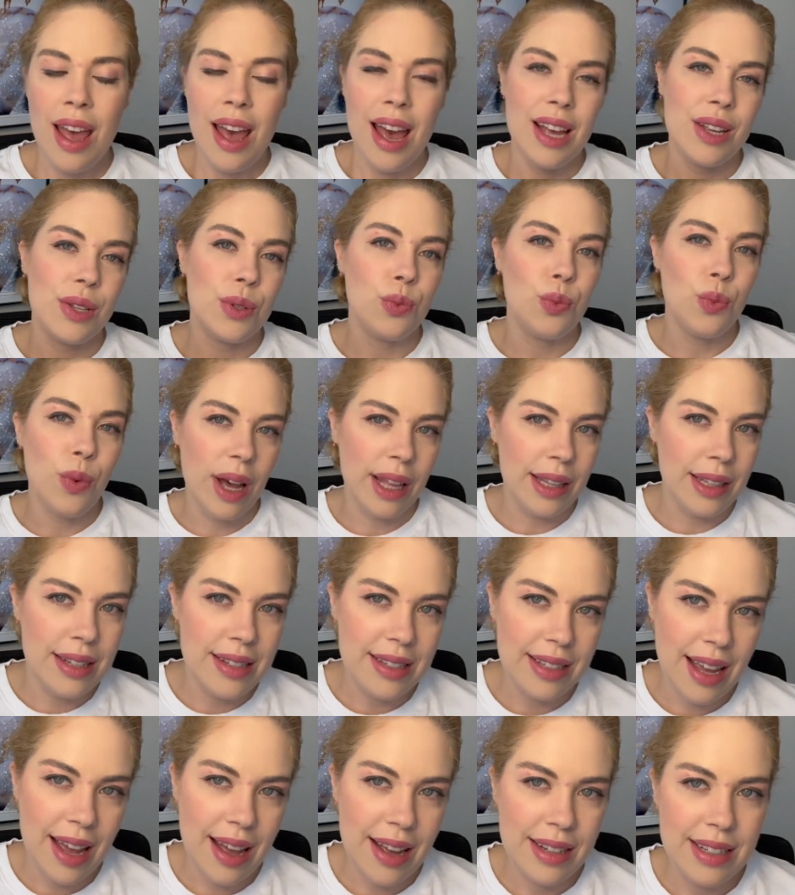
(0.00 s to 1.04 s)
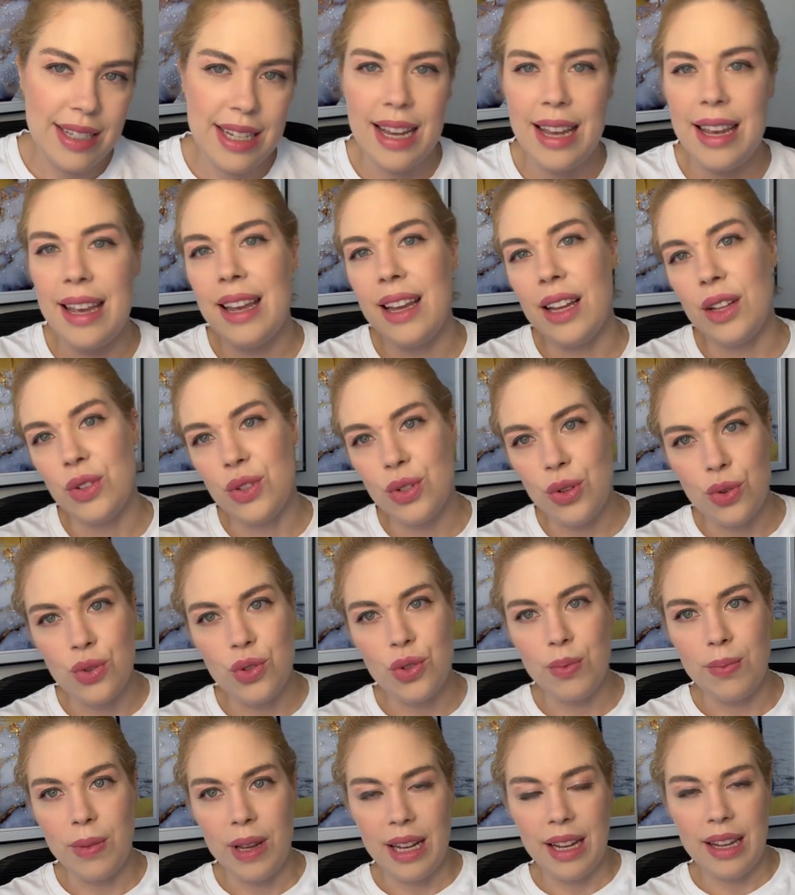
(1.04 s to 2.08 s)
as well as content and
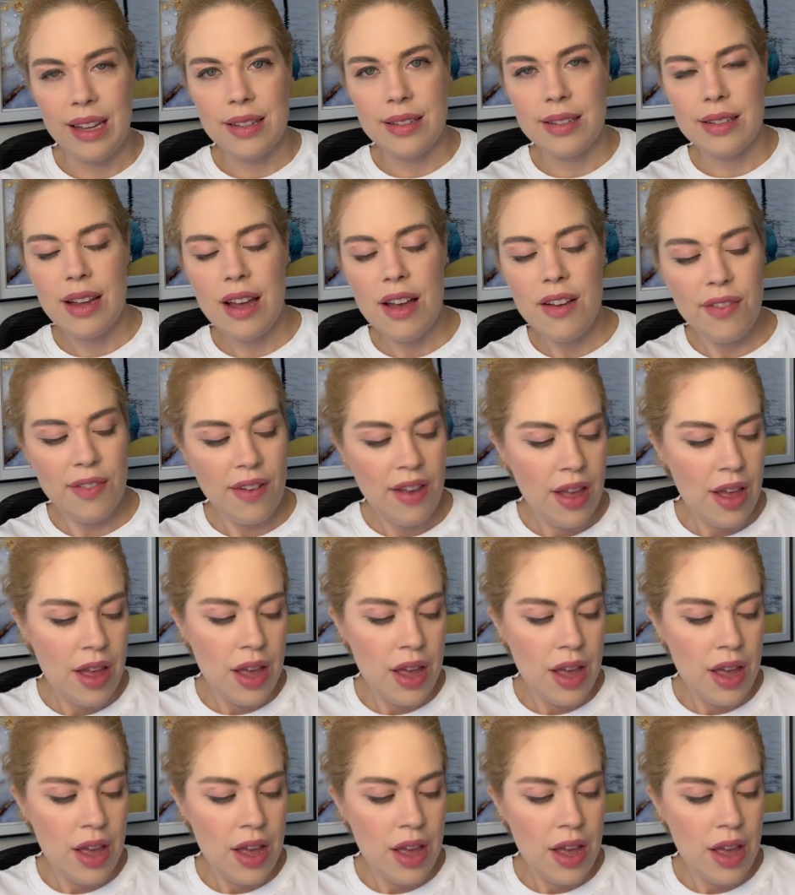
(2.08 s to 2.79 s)
social media stuff.